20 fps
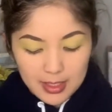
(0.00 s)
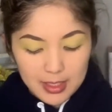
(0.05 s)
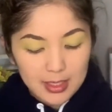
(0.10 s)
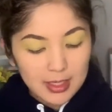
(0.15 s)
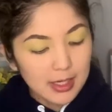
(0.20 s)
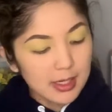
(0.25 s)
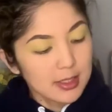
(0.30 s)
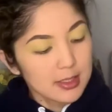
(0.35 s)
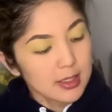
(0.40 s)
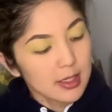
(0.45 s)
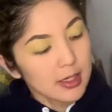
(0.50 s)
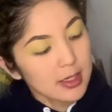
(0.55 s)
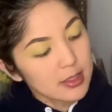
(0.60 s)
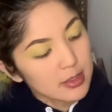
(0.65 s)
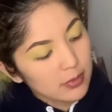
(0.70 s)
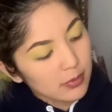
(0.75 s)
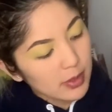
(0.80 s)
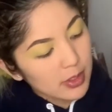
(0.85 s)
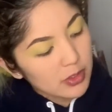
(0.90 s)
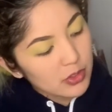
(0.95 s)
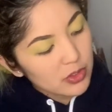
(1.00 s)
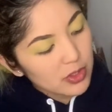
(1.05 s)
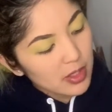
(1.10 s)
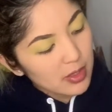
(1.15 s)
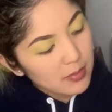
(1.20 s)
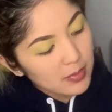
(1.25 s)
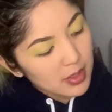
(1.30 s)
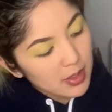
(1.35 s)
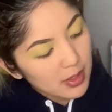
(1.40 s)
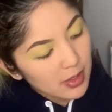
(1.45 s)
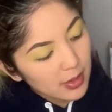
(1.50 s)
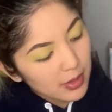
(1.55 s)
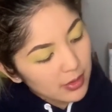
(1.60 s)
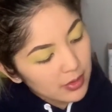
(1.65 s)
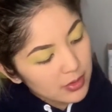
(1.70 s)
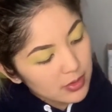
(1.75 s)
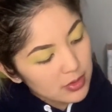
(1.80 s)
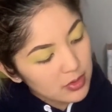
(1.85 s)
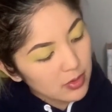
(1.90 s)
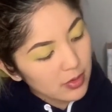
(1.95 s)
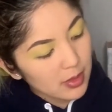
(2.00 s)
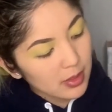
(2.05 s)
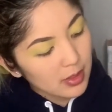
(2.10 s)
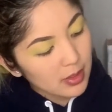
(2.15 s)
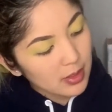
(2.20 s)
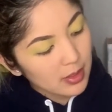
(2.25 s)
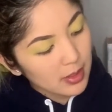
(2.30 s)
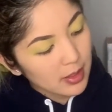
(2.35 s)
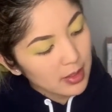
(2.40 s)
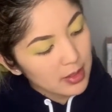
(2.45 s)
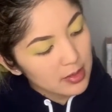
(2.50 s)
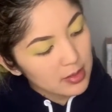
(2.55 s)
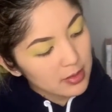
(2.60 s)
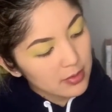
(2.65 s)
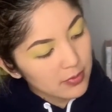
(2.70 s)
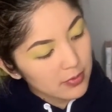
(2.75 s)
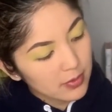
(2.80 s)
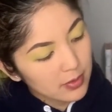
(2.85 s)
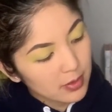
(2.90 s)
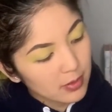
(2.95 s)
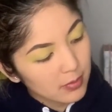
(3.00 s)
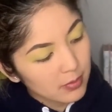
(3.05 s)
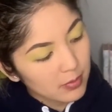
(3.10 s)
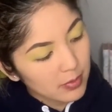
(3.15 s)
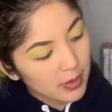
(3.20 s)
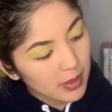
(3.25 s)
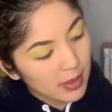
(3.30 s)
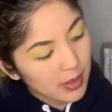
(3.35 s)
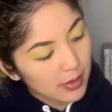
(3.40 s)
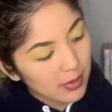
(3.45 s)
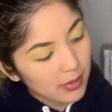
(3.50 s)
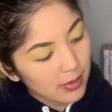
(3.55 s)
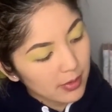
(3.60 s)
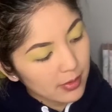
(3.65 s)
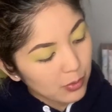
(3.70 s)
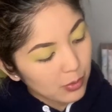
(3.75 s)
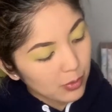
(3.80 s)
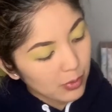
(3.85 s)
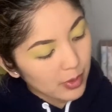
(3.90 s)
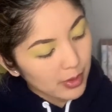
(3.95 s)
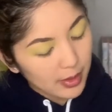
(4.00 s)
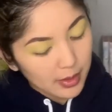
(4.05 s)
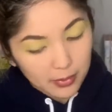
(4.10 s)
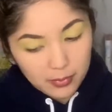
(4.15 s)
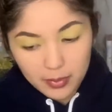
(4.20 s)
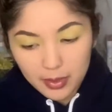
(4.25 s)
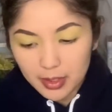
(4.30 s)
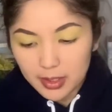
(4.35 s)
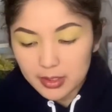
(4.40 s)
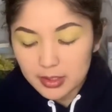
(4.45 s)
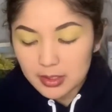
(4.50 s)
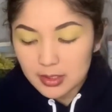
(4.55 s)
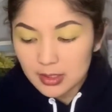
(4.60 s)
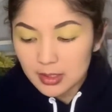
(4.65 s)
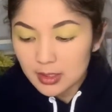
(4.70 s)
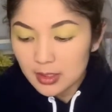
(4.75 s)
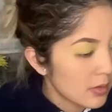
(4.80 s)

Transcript: of nice that I swatched them here so I can kind of compare what I want.